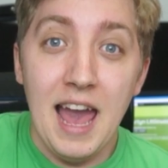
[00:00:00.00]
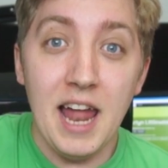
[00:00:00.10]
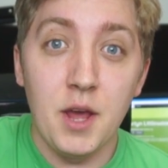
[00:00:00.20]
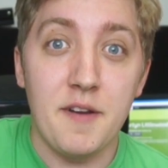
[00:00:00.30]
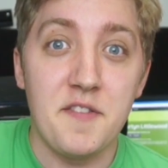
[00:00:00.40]

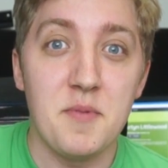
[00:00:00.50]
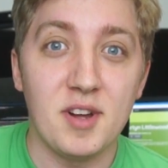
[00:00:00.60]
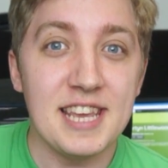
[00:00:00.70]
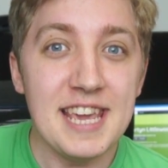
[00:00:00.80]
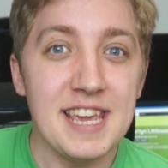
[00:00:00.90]
Hello
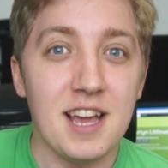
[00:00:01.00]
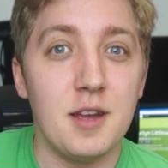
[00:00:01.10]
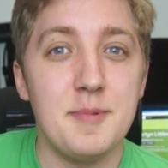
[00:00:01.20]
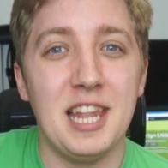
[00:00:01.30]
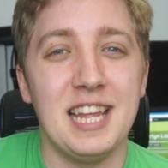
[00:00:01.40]
everybody,
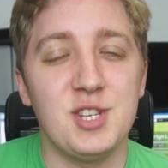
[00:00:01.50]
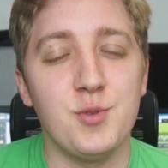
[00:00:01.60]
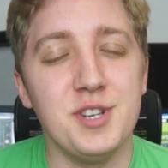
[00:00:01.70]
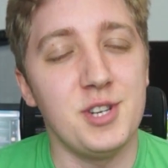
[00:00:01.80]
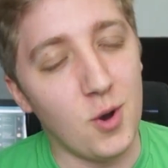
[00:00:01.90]
I'm in the
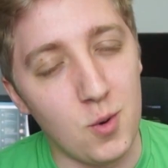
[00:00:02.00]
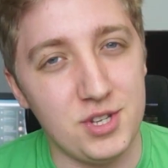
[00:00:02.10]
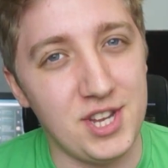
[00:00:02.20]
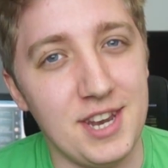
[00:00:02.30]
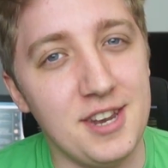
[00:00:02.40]
Littlewood,
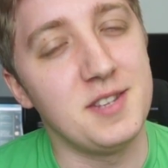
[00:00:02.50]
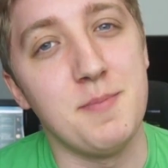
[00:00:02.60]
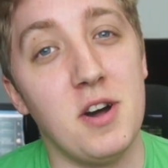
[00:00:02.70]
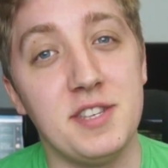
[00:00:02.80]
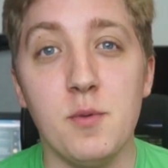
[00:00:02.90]
also known as
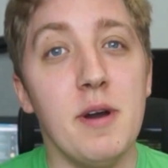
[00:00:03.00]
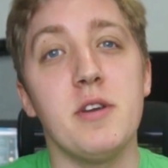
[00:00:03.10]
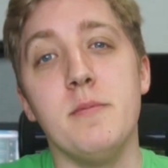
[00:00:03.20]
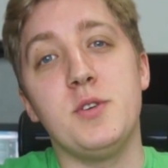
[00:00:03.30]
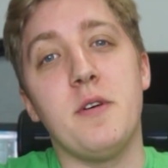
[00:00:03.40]
Martyn, and
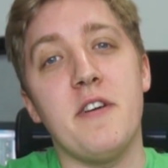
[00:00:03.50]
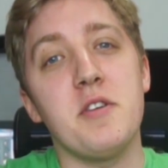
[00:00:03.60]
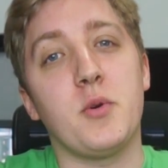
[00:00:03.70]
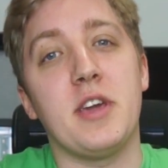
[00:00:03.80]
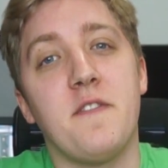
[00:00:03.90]
welcome to a
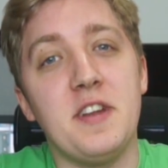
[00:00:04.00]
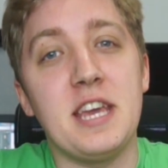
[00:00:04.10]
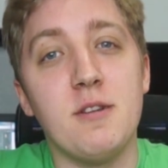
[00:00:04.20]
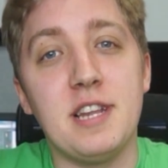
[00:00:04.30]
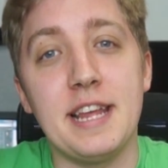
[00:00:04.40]
very quick
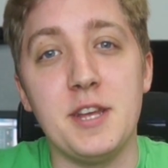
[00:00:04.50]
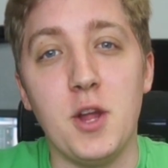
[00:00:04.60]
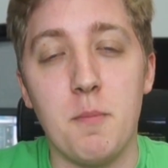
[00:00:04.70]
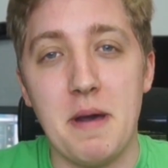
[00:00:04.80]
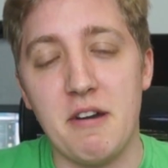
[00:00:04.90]
video to let you
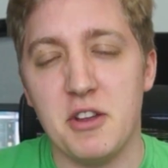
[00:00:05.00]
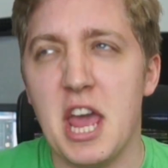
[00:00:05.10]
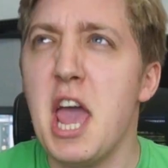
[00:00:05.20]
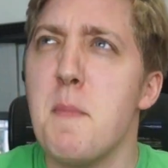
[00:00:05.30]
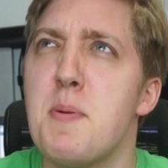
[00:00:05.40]
know about an
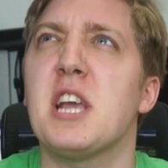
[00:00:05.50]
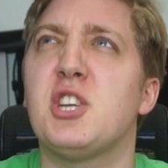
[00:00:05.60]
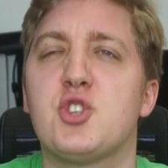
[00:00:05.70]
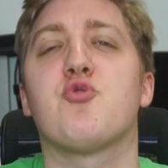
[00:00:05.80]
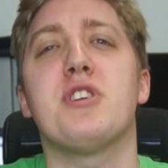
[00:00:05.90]
epic
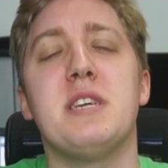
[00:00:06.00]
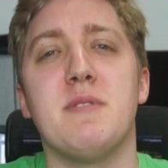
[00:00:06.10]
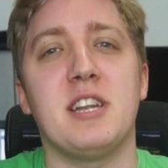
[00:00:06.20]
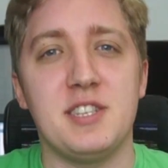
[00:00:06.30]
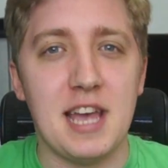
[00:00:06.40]
stream
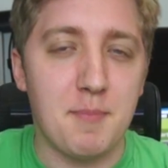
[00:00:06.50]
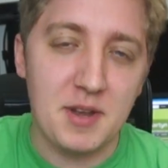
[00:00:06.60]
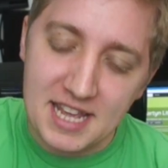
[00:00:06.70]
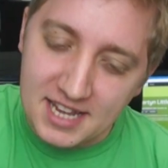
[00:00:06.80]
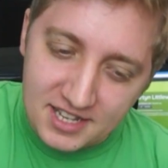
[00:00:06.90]
that is
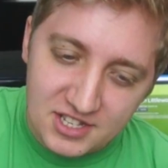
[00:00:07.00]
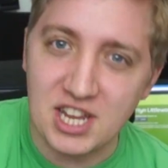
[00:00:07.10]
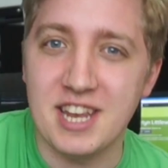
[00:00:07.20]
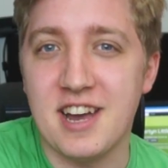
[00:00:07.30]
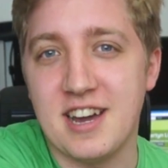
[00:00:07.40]
happening
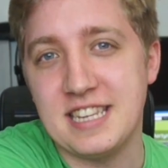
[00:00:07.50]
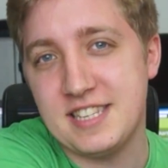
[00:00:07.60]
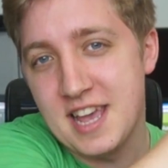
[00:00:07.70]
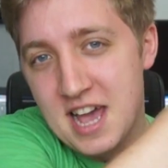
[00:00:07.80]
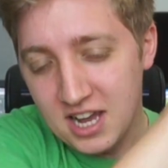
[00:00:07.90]

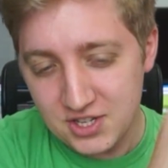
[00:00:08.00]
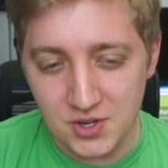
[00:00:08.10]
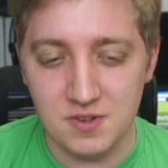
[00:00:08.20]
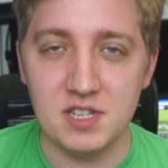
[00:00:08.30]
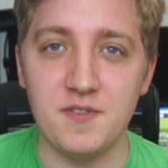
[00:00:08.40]
tonight. As
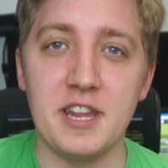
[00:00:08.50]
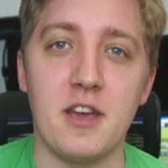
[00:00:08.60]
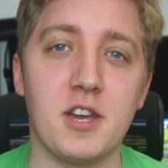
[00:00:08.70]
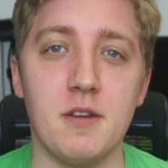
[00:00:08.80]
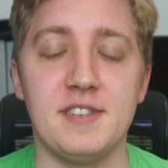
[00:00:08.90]
soon as this
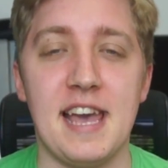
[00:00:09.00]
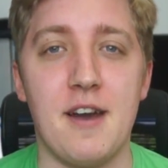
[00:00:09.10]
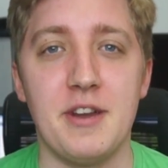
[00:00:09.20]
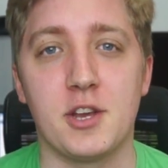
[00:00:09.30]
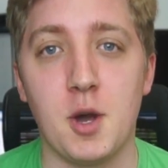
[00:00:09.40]
video goes
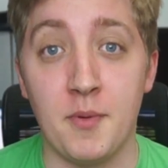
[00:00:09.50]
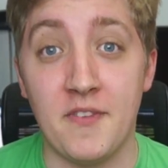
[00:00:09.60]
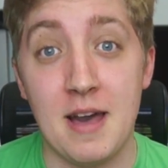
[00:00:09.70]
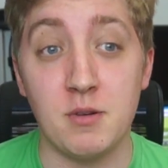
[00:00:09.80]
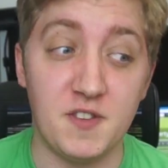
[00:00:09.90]
out, in a couple of
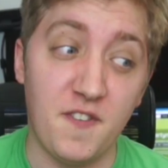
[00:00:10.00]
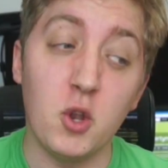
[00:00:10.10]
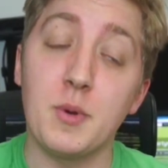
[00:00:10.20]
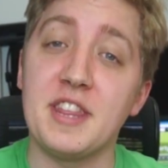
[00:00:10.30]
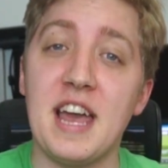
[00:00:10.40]
hours
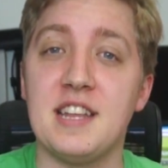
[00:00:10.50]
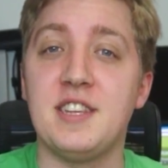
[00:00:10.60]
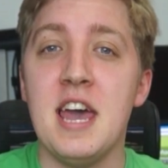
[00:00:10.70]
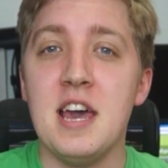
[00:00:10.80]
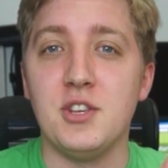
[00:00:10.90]
following that,
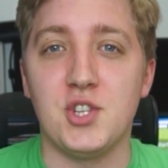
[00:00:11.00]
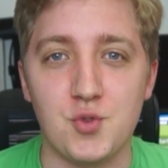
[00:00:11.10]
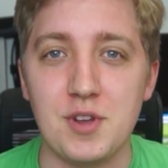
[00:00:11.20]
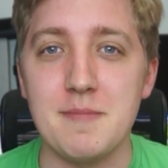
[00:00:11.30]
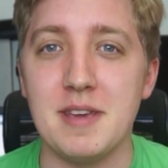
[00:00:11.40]
the
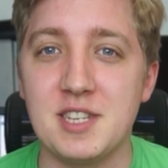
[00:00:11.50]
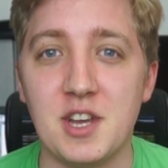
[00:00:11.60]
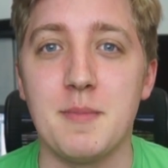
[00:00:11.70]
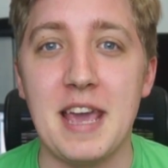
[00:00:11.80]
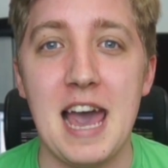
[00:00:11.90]
stream is
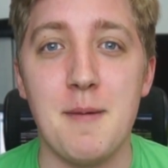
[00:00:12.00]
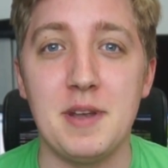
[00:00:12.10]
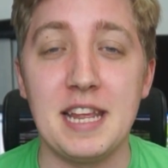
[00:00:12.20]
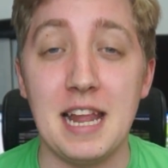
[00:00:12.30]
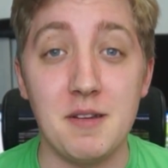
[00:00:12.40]
going to be
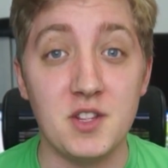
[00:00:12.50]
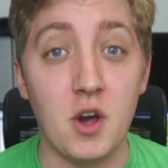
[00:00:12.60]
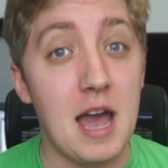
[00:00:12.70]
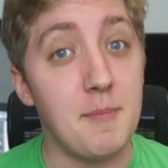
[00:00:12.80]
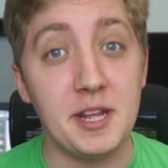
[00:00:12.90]
happening. Now, it's
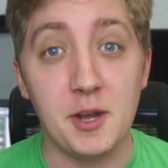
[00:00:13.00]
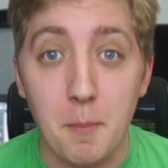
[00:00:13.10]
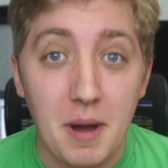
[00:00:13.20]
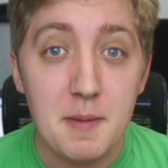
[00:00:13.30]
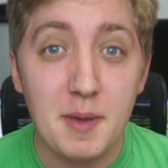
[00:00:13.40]
not happening
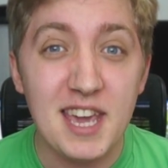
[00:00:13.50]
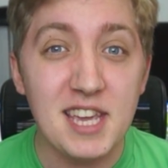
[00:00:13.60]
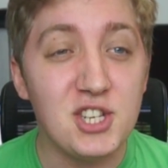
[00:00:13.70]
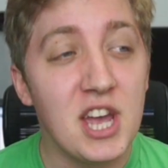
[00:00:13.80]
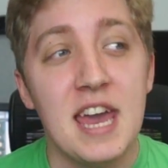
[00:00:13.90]
on my
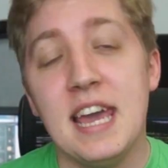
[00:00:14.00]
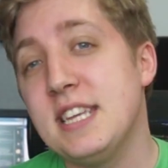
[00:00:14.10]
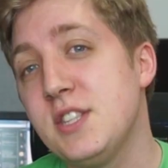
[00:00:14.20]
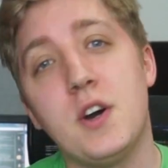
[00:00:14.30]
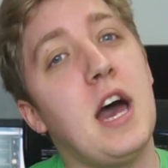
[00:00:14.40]
page,
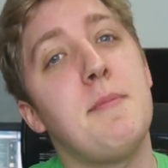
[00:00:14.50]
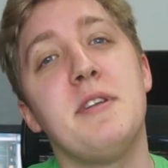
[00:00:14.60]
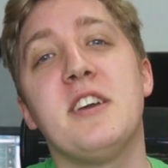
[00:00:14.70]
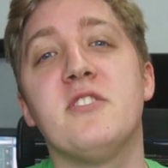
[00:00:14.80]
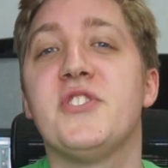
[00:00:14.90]
it's not
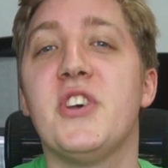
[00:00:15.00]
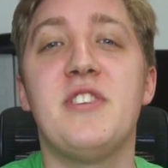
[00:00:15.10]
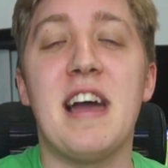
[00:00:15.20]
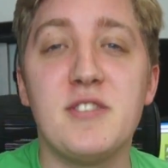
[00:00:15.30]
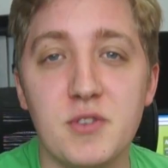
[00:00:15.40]
happening on Sir
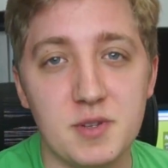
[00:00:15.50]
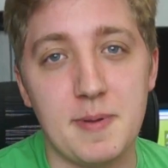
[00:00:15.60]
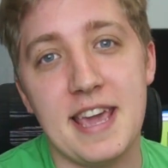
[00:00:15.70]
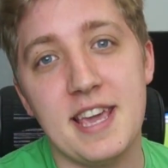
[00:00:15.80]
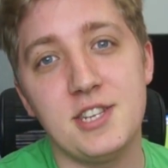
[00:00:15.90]
Daniel's
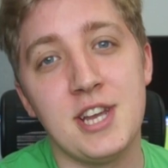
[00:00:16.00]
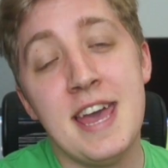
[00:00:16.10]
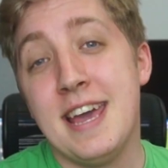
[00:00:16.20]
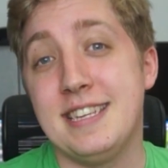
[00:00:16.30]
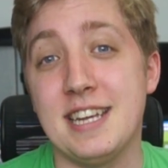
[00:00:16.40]
page.
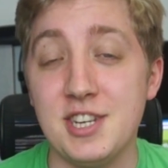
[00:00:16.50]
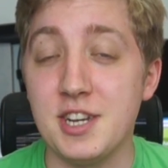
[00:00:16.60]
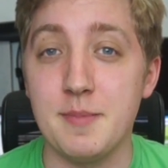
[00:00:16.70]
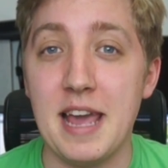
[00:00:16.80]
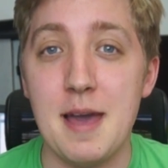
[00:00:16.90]
It's actually
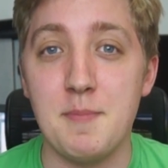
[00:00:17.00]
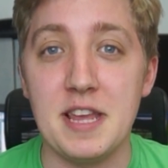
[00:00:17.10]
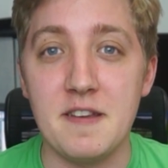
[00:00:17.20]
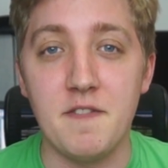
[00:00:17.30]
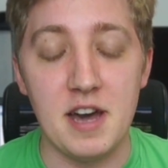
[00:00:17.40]
going to be
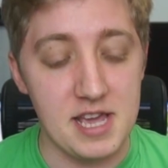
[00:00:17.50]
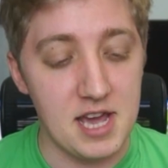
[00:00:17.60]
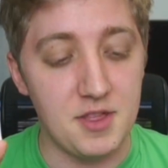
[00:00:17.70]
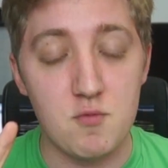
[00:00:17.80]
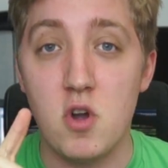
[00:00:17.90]
happening
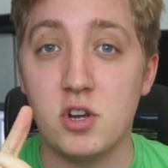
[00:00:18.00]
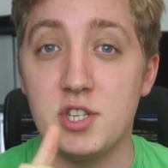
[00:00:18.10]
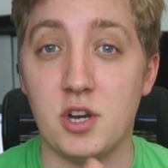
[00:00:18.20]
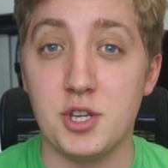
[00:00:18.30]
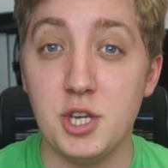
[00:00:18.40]
via the
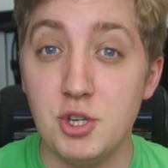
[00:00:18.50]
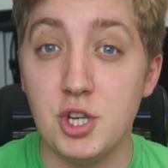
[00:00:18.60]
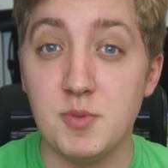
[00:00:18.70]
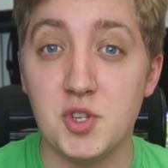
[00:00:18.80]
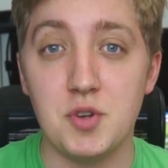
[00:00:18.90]
Rockstar
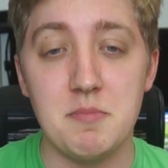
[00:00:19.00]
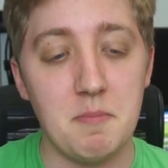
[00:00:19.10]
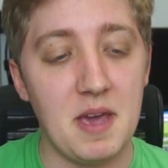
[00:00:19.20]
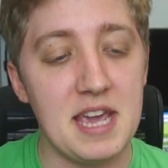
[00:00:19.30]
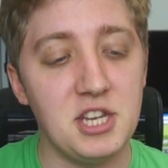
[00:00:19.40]
YouTube
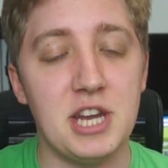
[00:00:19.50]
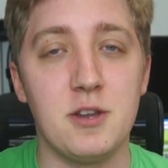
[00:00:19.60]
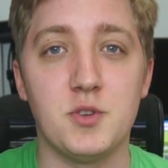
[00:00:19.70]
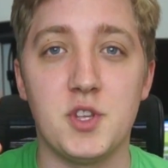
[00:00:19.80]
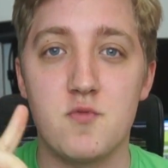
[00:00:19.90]
streaming page and
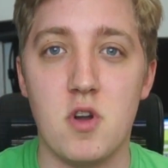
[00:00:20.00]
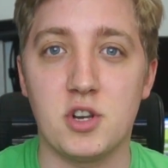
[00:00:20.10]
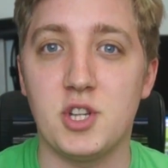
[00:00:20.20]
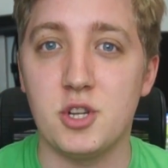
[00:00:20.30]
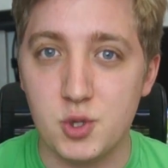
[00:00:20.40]
also the
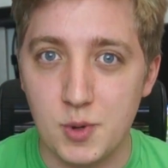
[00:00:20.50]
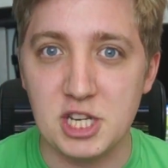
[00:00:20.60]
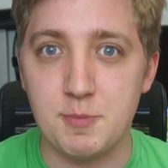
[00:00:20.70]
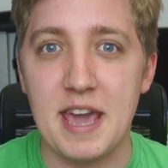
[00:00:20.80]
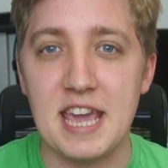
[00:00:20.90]
Rockstar
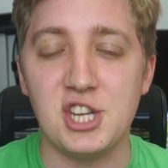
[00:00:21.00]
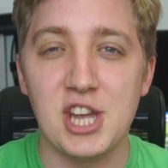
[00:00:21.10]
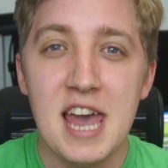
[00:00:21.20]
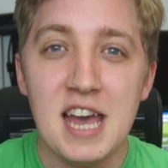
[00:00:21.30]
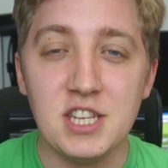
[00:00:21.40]
Twitch page.